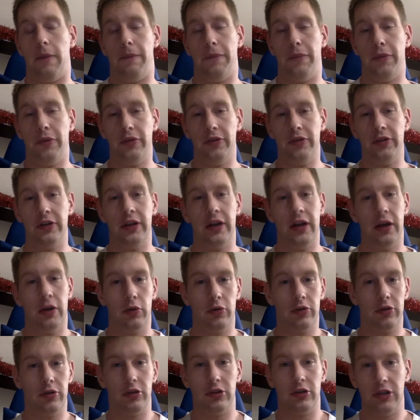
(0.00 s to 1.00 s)
personally, I
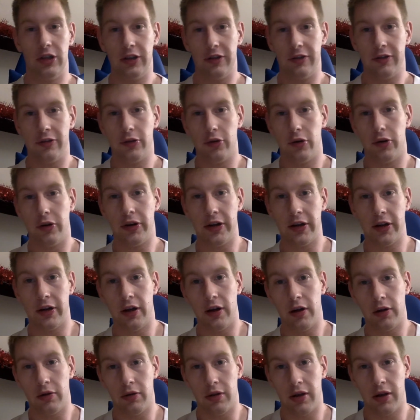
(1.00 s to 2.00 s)
would suggest starting
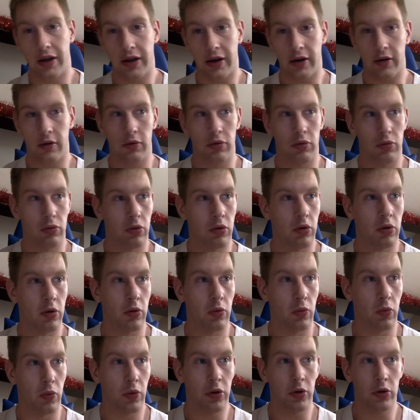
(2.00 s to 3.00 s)
out like
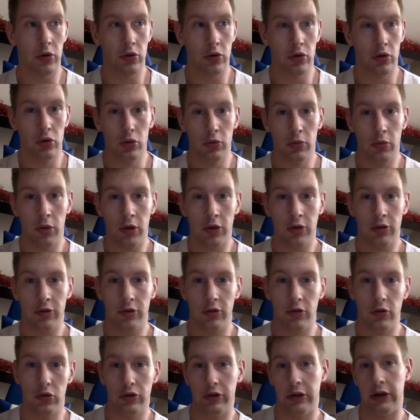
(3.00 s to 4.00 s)
one or two months
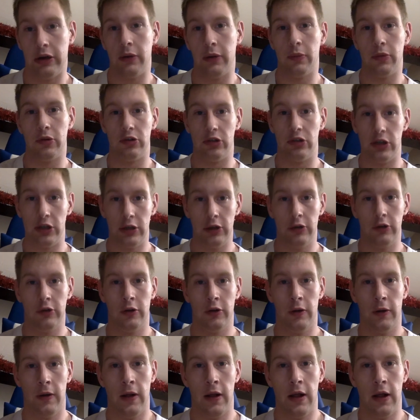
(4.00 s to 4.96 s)
using machines,